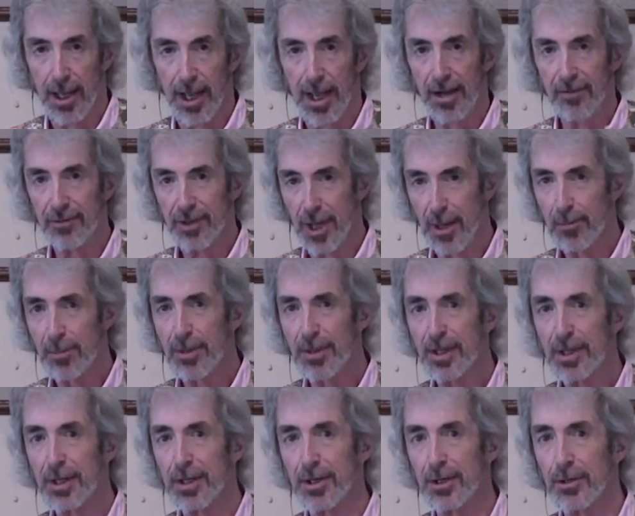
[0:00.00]
And I've come to
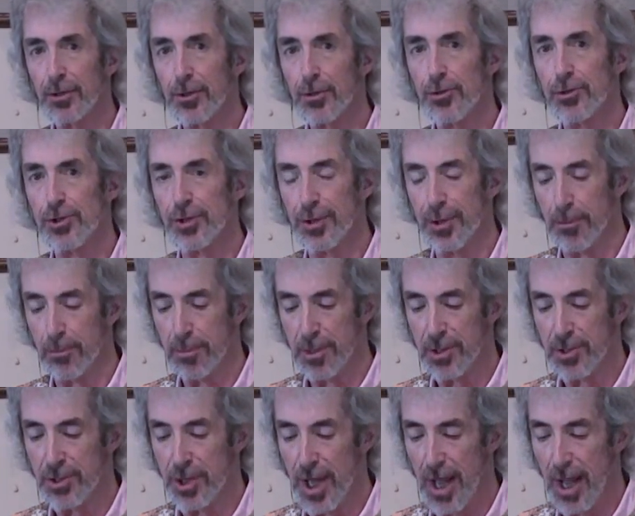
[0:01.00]
the conclusion that
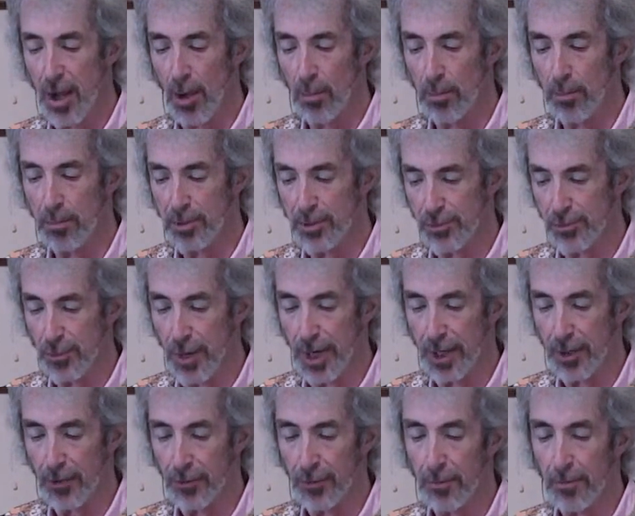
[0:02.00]
Mitch Albom is
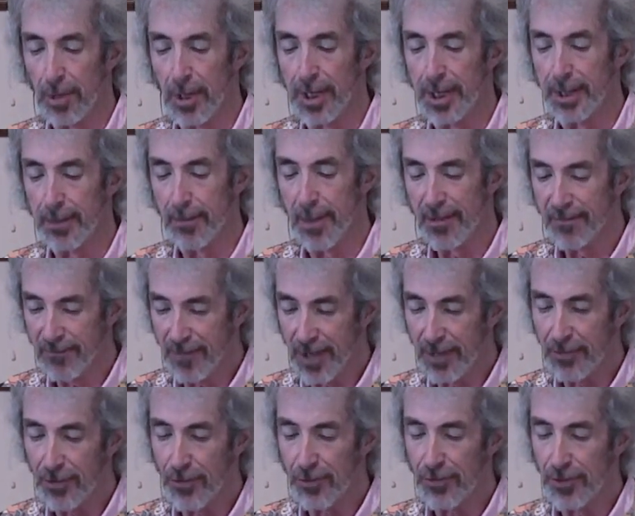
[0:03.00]
right on the money. My
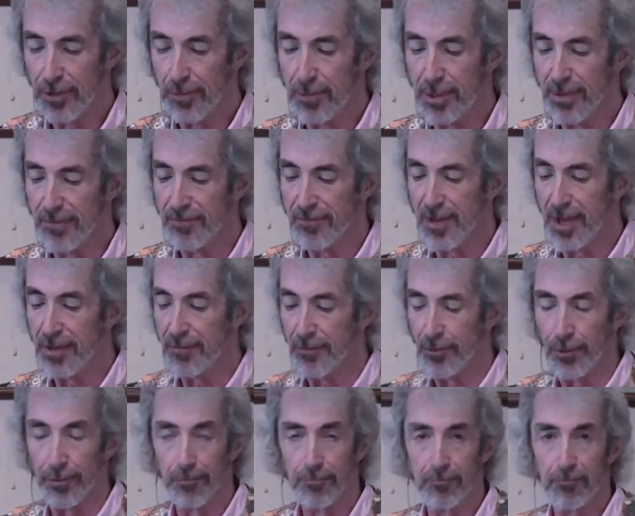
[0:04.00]
father did me a
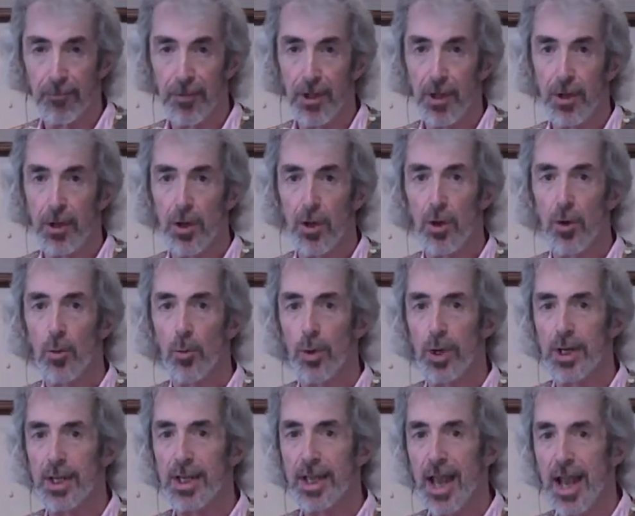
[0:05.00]
favor
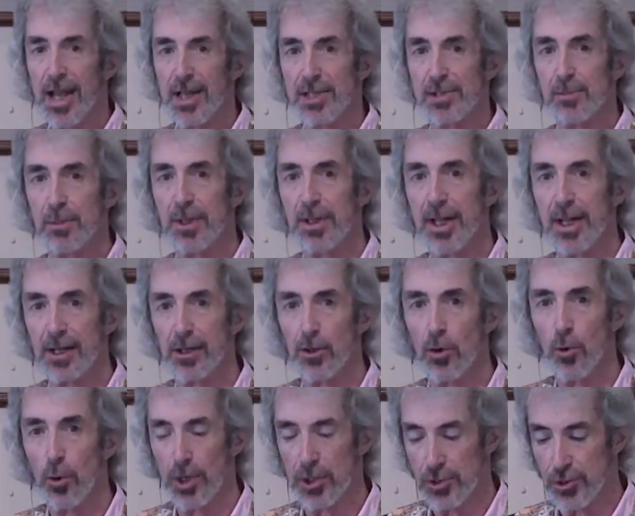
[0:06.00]
when he asked me that
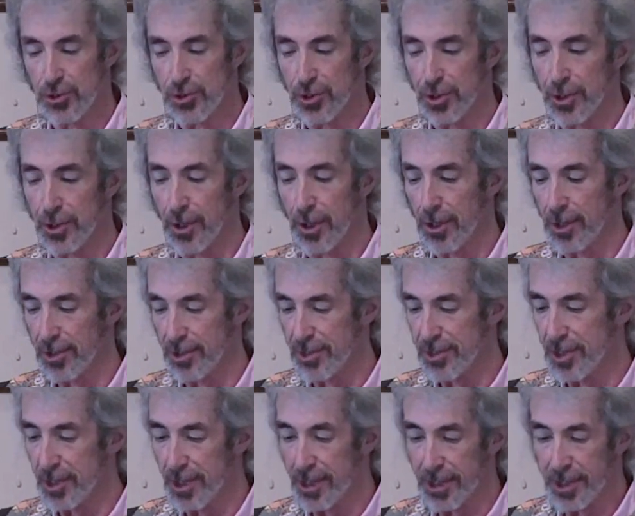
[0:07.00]
question on a
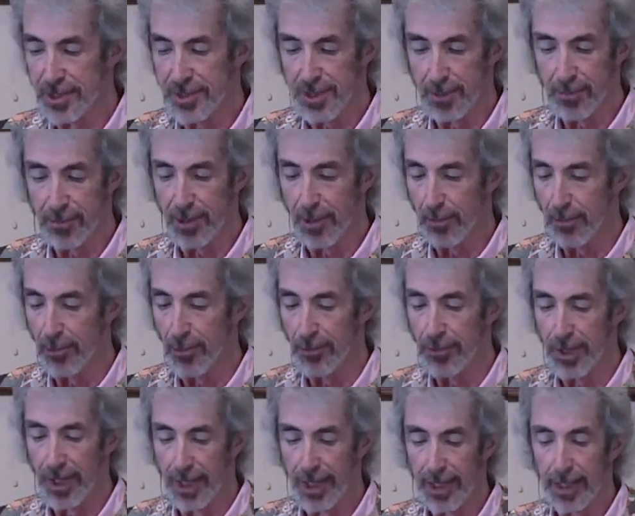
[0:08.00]
sunny September
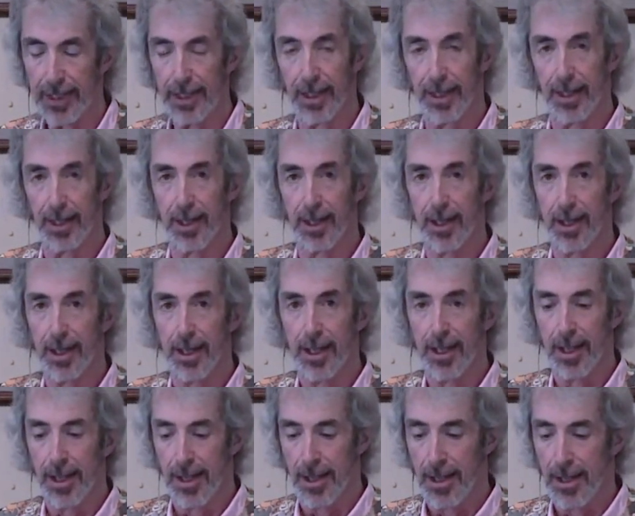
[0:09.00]
day.
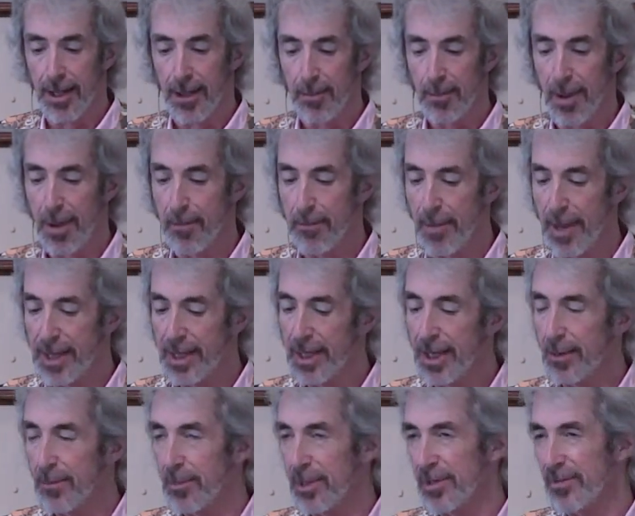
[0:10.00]
By
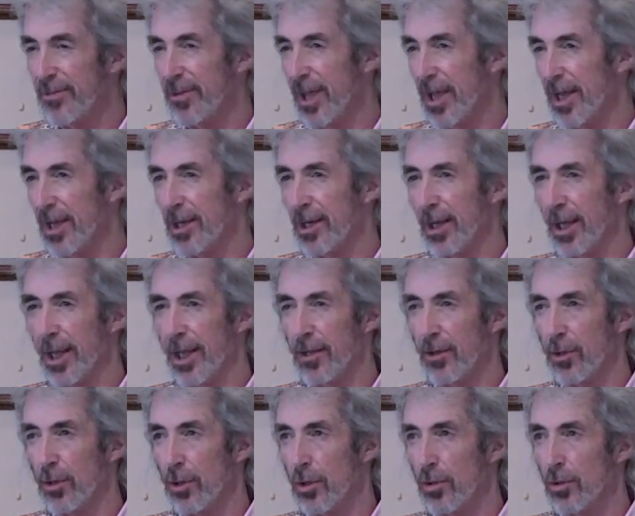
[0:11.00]
making me take a
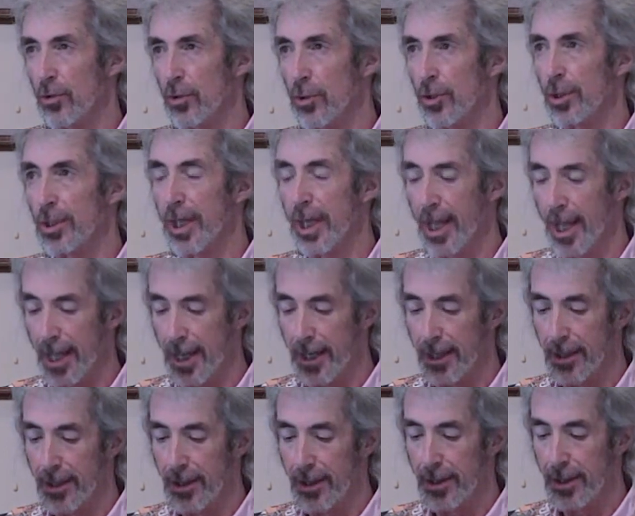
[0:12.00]
long look
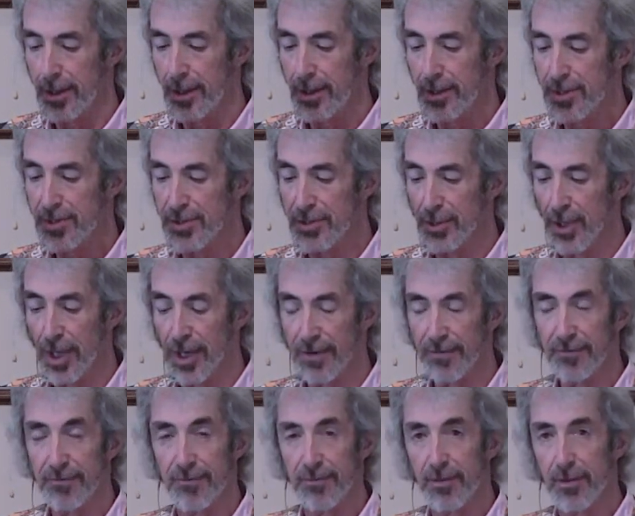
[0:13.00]
at his
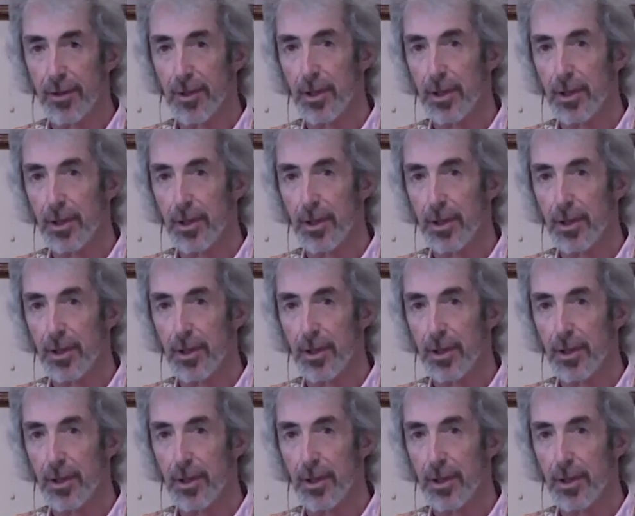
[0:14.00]
life,